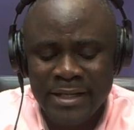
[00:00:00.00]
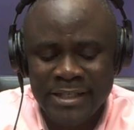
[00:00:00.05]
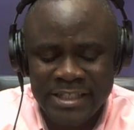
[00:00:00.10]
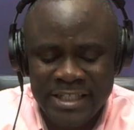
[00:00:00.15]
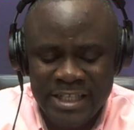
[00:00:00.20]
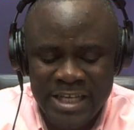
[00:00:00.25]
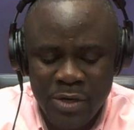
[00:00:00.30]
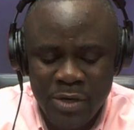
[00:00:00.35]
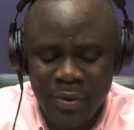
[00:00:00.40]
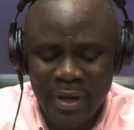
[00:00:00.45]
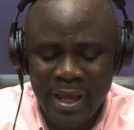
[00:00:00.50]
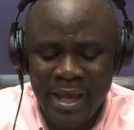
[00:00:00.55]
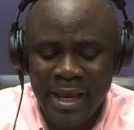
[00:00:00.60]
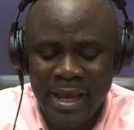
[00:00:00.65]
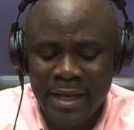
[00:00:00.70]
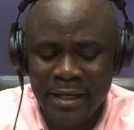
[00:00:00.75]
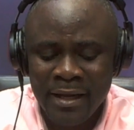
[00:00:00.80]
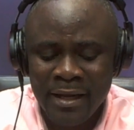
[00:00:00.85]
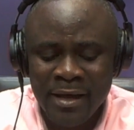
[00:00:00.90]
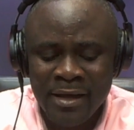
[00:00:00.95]
Tune
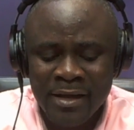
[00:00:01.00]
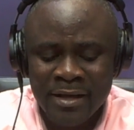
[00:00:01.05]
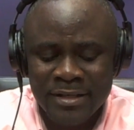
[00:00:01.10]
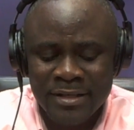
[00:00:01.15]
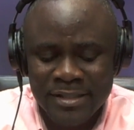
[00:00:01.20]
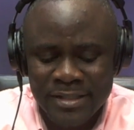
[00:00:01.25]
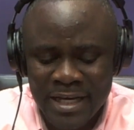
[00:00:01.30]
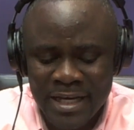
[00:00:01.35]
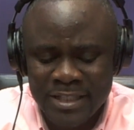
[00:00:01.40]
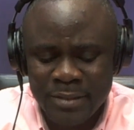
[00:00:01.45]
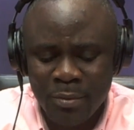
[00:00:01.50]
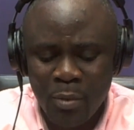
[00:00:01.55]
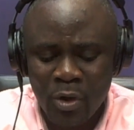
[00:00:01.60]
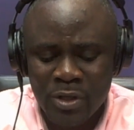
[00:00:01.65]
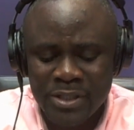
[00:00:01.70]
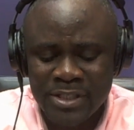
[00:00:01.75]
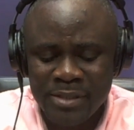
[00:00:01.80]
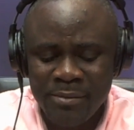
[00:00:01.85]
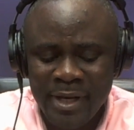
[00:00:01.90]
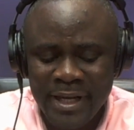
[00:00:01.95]
in, search
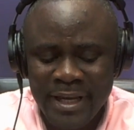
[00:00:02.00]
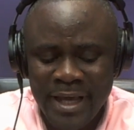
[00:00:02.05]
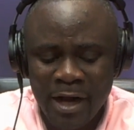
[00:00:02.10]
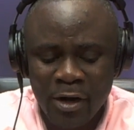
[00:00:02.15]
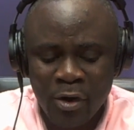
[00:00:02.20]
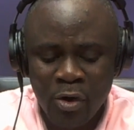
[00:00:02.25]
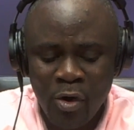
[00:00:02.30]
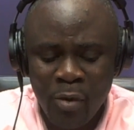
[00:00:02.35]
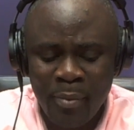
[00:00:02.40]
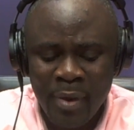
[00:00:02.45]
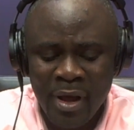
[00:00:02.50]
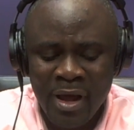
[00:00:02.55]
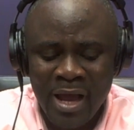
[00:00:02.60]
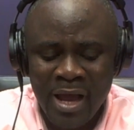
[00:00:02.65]
Multimedia Group,